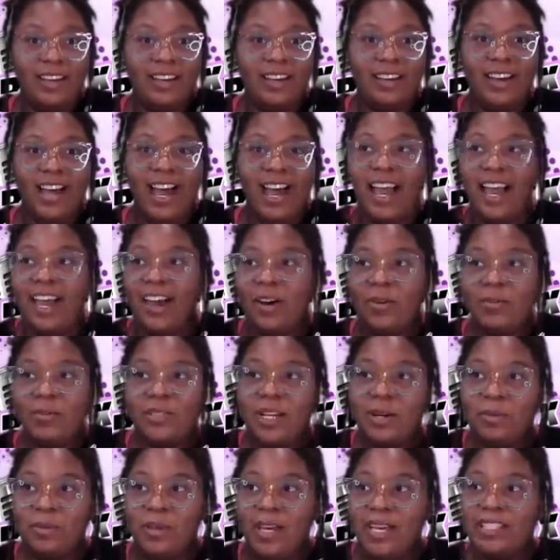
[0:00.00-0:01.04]
I had always
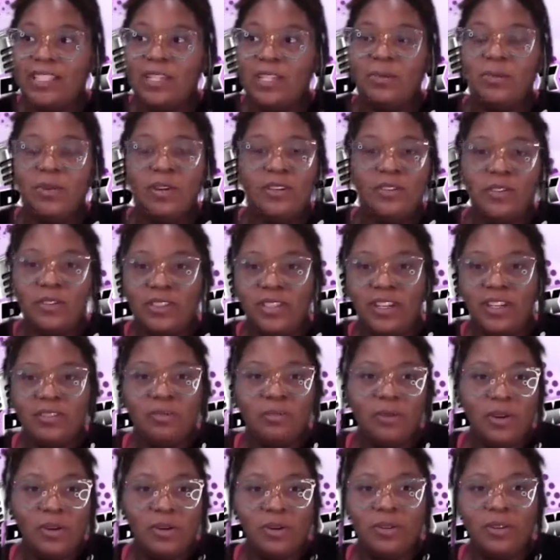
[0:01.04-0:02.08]
had a plastic one. Of course, they
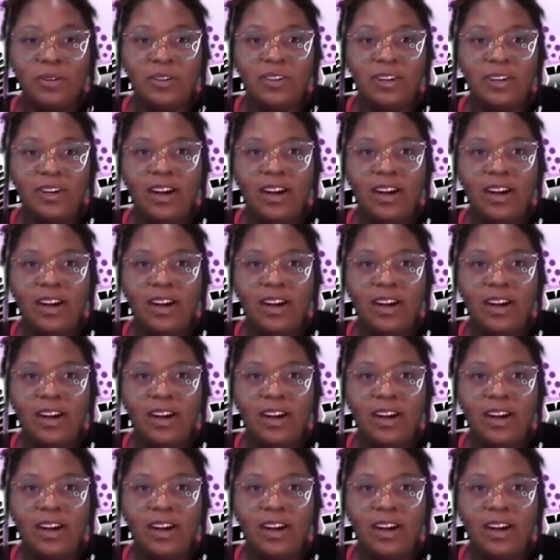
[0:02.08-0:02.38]
broke.